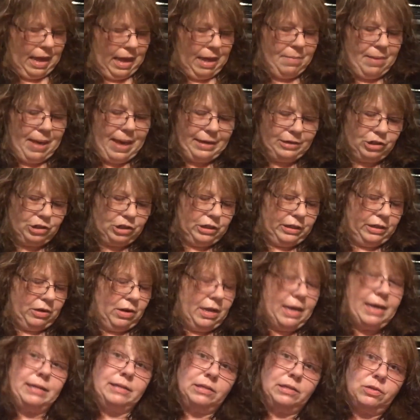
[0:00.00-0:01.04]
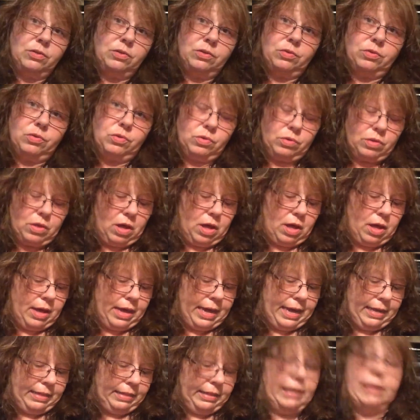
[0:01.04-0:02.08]
I'm actually into the
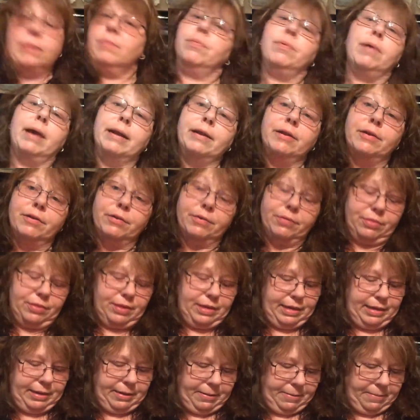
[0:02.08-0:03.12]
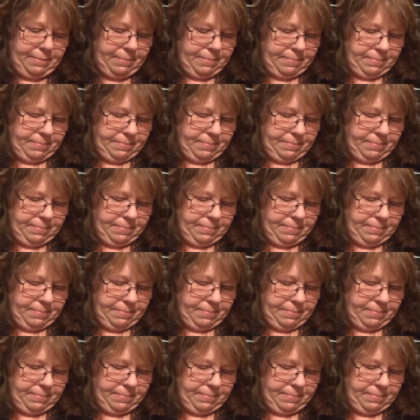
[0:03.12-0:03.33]
alien predator thing.